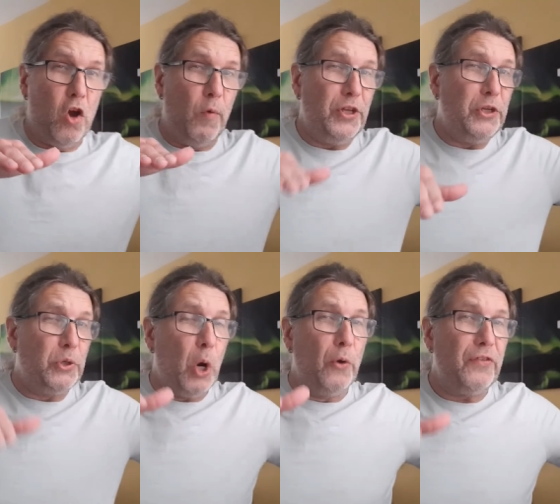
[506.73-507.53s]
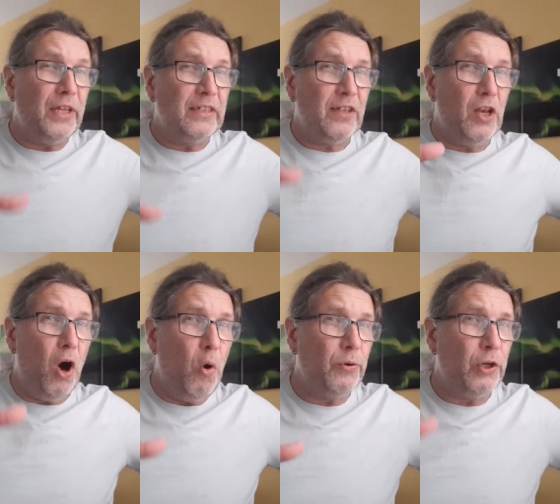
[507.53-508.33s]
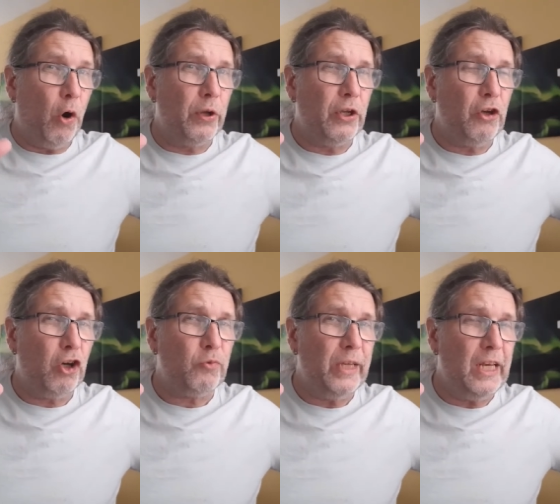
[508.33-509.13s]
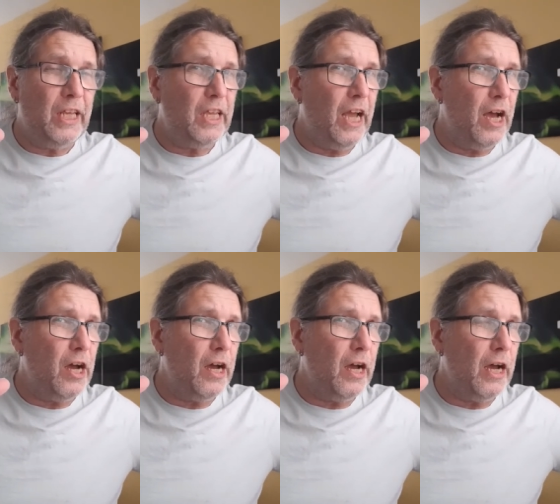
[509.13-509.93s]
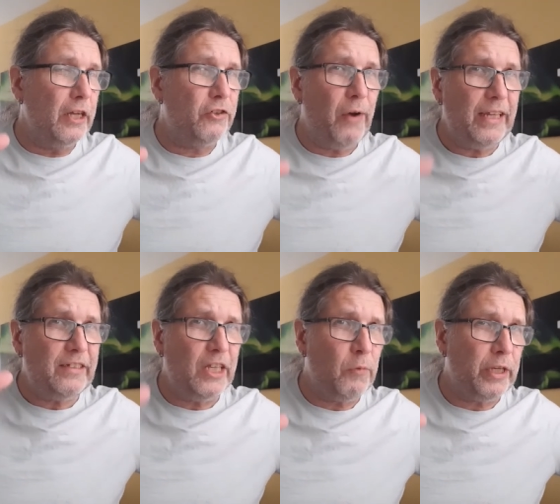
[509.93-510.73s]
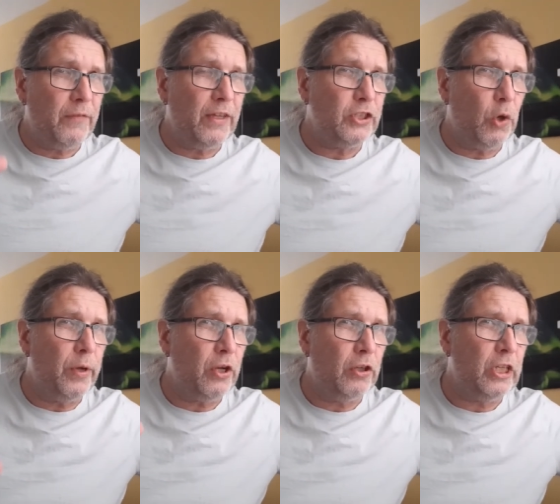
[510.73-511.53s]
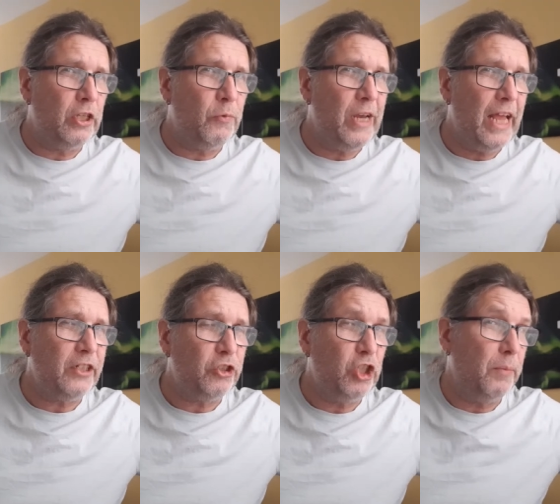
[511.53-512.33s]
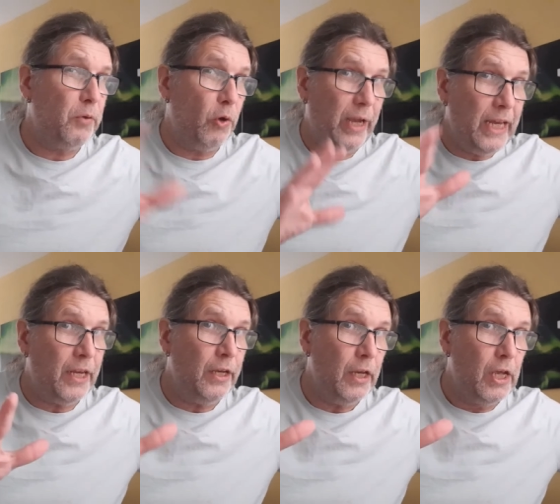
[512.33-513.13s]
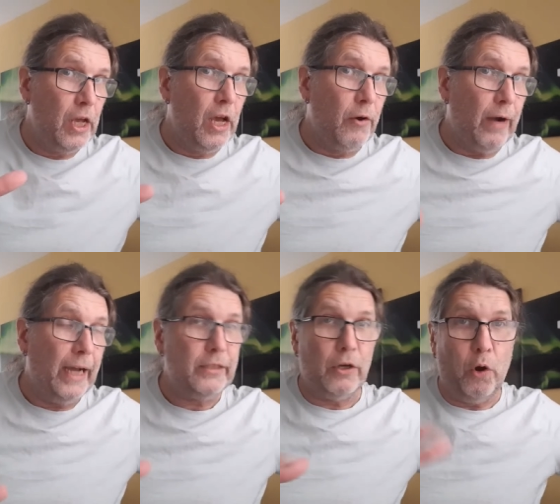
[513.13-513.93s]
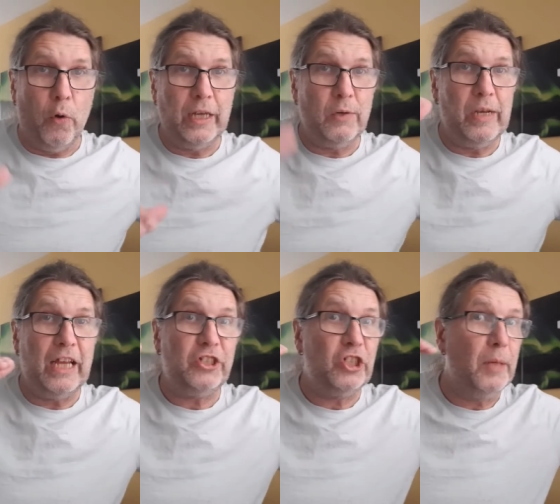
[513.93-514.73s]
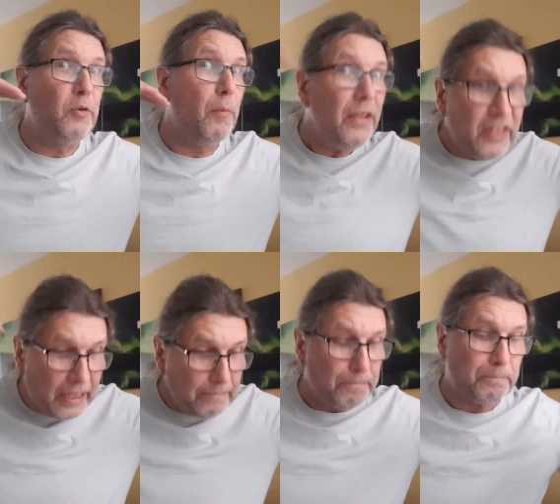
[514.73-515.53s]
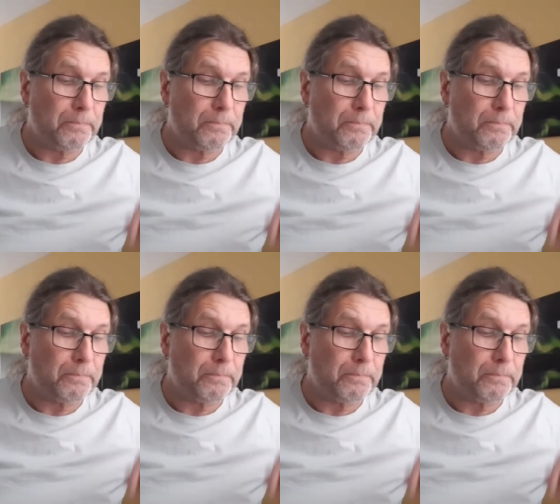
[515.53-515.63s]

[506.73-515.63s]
when you go things alone, or you're not really addressing whatever is going on in the relationship you're in, right, or in the relationship you're missing,